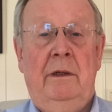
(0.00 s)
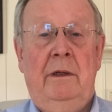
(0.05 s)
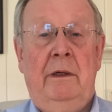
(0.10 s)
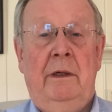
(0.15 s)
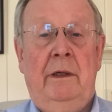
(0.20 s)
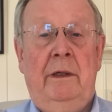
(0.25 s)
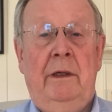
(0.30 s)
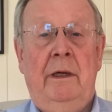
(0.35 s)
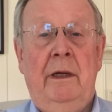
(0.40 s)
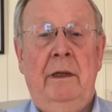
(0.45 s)

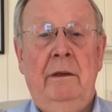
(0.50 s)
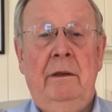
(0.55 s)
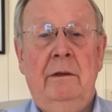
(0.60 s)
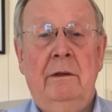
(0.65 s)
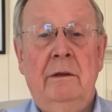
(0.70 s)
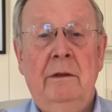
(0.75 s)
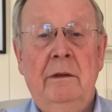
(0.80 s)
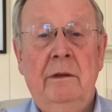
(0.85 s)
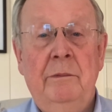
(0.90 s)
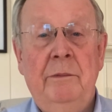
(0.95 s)
and I
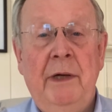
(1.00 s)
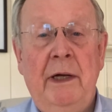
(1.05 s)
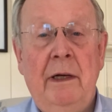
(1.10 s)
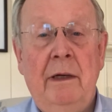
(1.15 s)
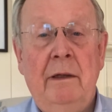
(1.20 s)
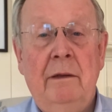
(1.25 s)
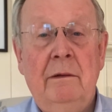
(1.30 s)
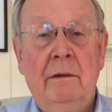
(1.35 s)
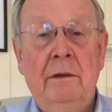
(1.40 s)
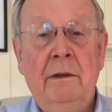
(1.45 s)
learned
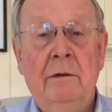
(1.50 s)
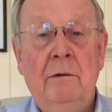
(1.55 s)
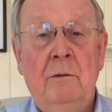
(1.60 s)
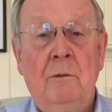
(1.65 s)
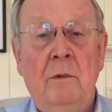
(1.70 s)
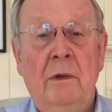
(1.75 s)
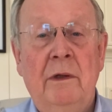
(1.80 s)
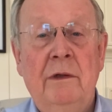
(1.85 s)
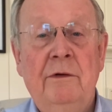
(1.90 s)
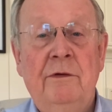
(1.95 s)
about little
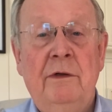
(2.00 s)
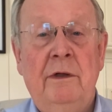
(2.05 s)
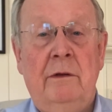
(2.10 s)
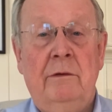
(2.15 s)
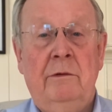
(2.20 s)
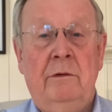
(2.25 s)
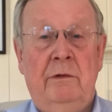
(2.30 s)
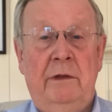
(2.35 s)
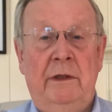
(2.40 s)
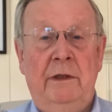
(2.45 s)

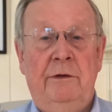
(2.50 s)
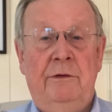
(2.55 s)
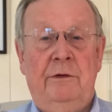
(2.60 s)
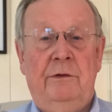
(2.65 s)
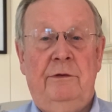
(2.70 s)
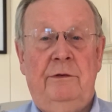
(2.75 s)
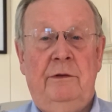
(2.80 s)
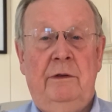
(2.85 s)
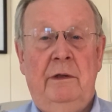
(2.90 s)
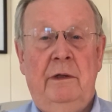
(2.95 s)
one-celled
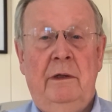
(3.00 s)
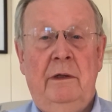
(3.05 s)
creatures